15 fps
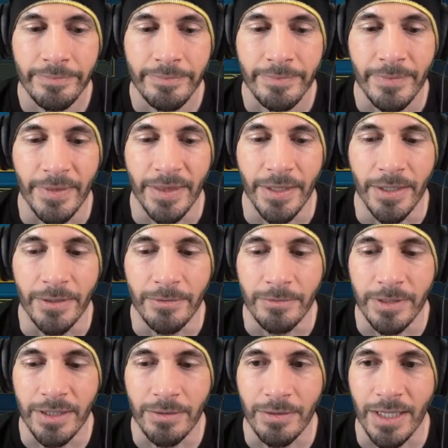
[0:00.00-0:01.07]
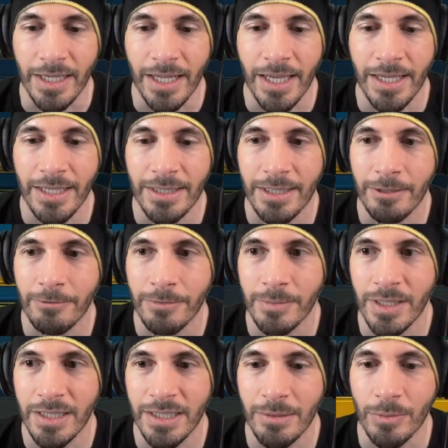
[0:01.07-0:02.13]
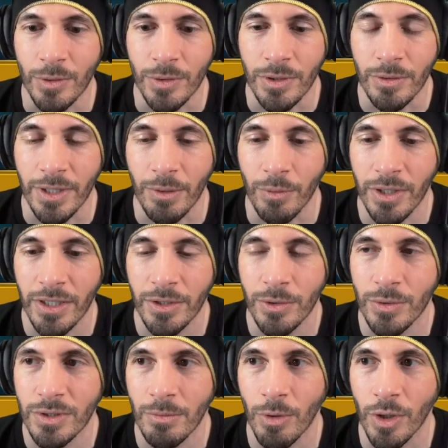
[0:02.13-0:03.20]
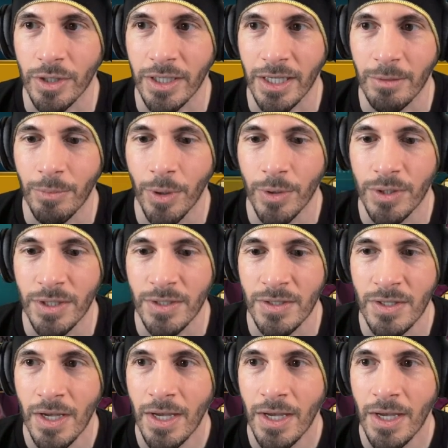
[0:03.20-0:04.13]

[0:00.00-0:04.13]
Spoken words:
No, we don't get anything from the Demon Lord. Okay, we're going to do some Arcane Potions.